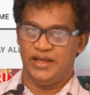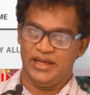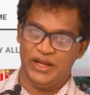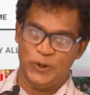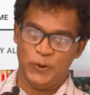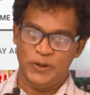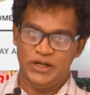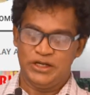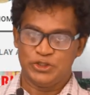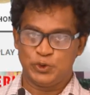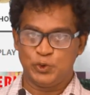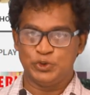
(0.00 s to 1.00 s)
Hello.
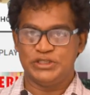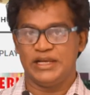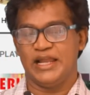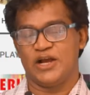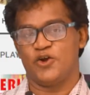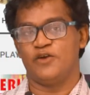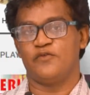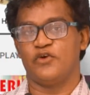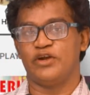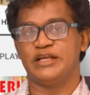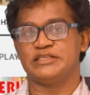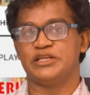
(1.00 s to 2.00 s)
Through the Lak Aruna
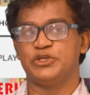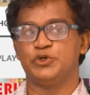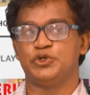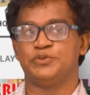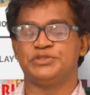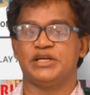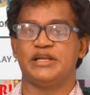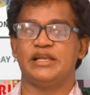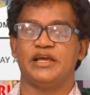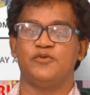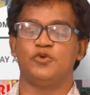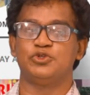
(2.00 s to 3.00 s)
Foundation YouTube
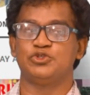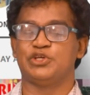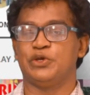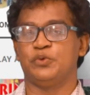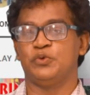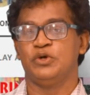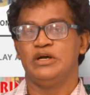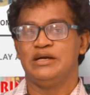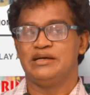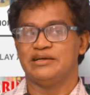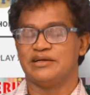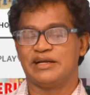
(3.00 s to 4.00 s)
channel, I want to give
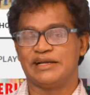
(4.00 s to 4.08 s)
a